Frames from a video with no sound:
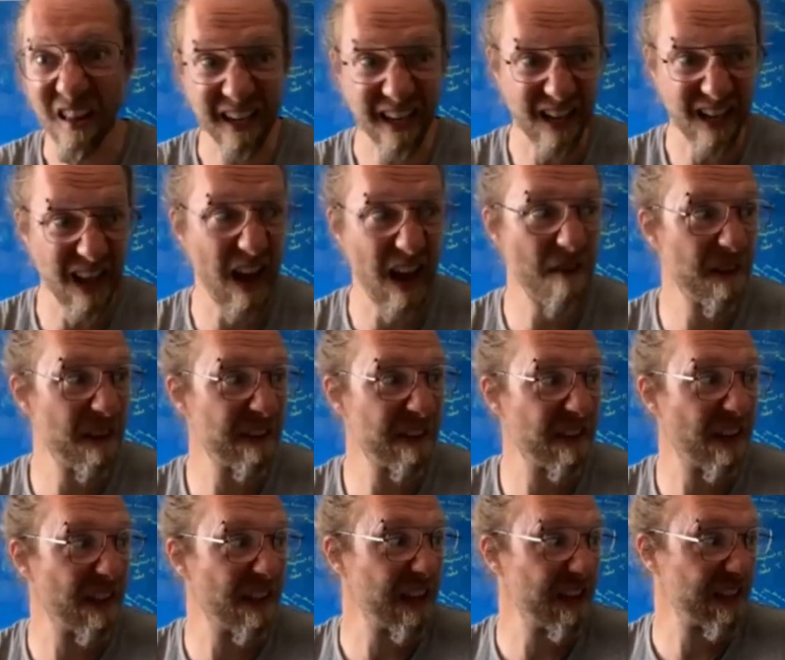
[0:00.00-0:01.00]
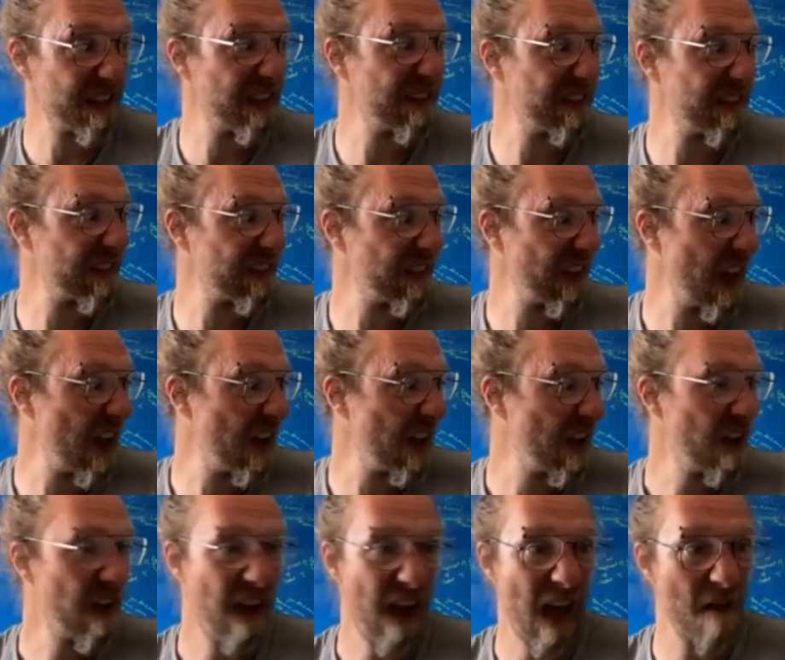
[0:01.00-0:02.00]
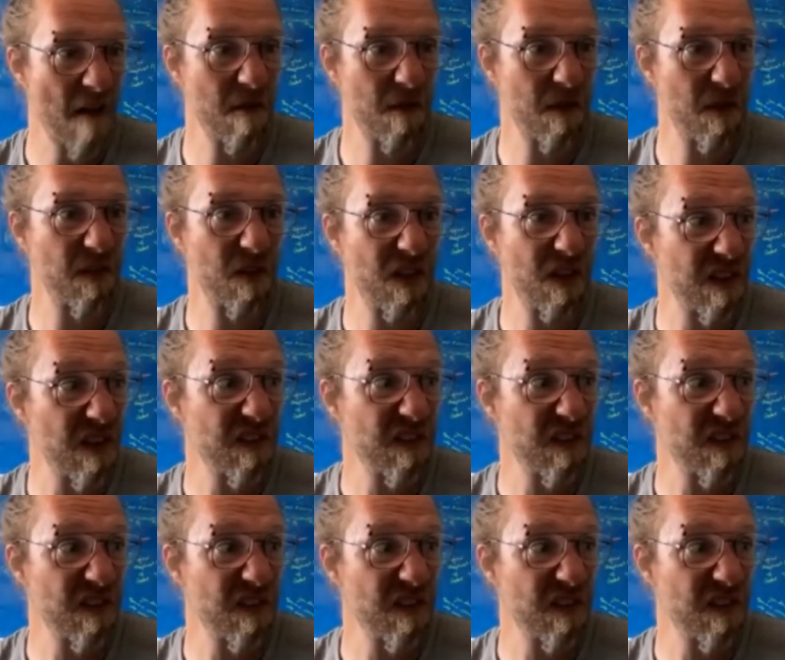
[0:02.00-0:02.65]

Like life is hell. Like this is hell. Heaven doesn't exist.